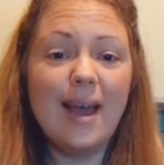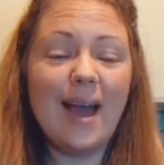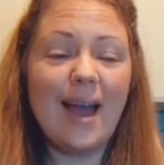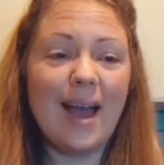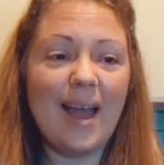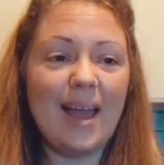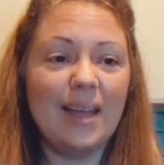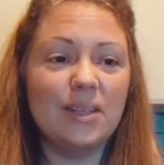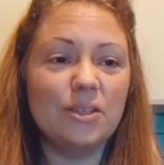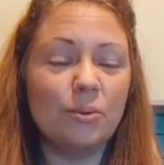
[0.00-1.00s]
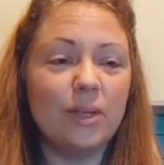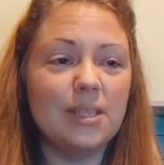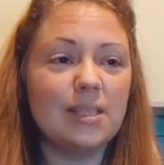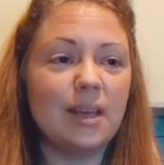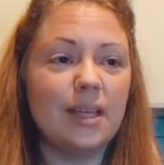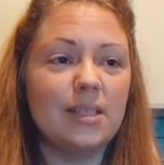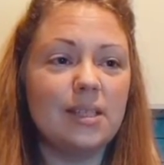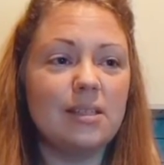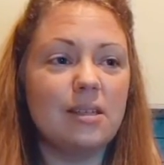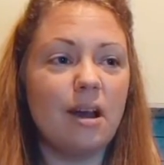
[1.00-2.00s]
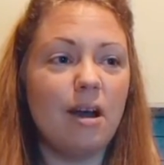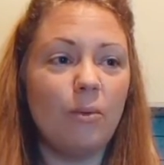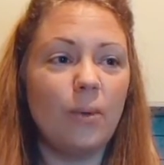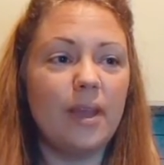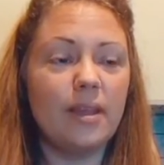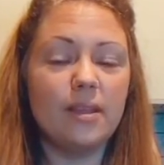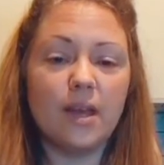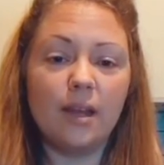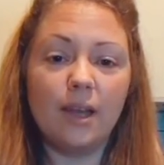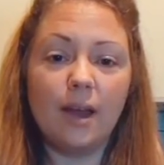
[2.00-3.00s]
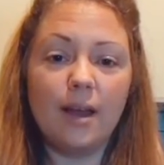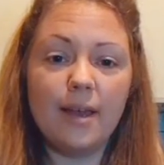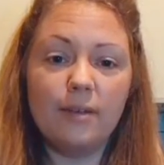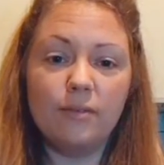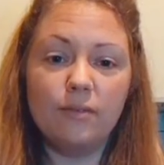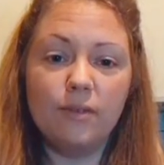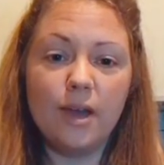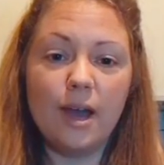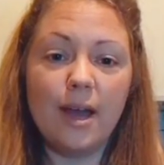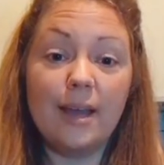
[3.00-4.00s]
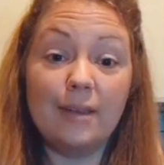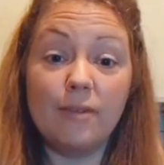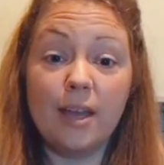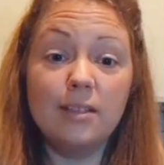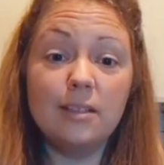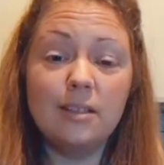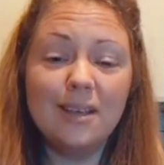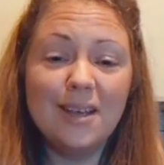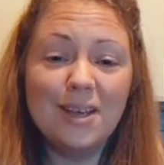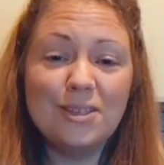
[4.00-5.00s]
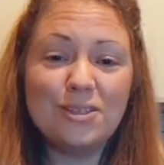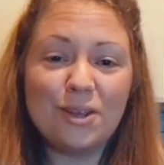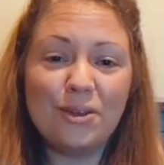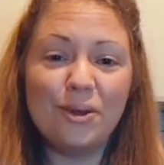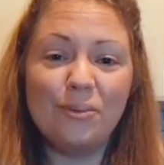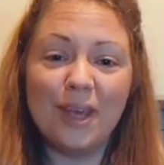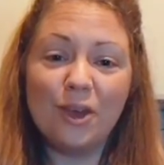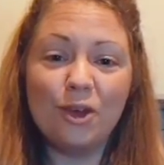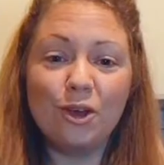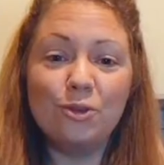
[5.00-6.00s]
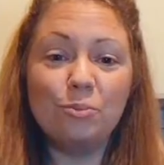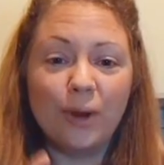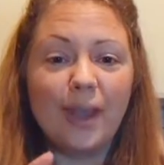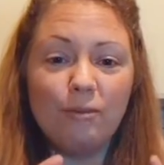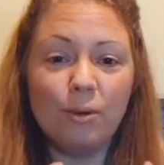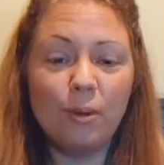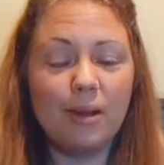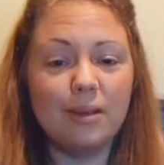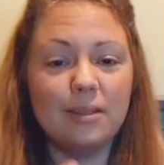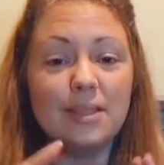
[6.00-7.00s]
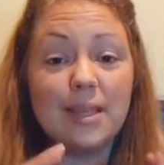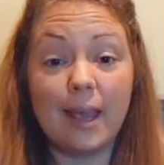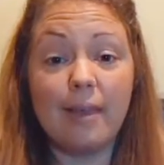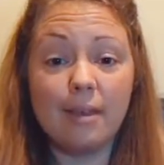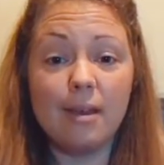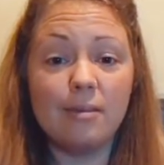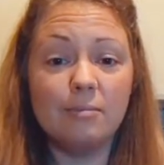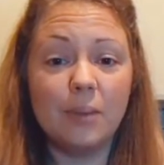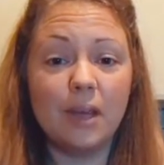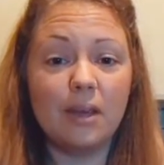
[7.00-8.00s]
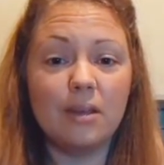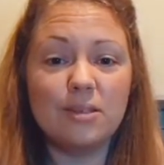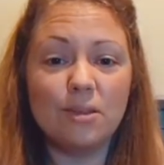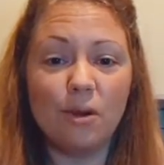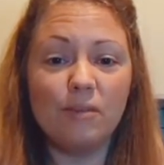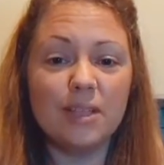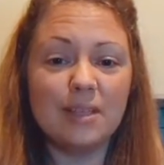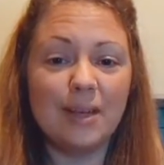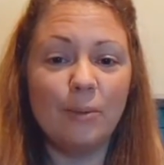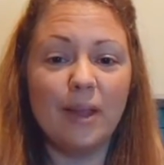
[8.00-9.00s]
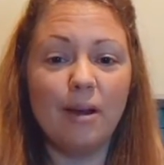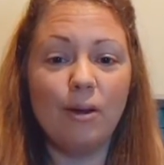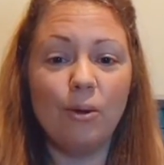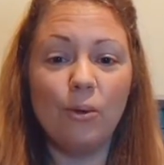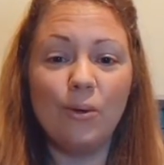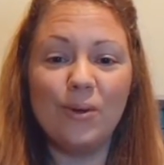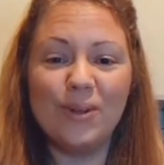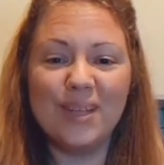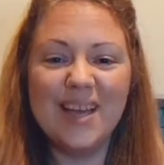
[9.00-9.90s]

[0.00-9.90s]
and we decided to start with a live event so that we could bring everyone together, because obviously we are all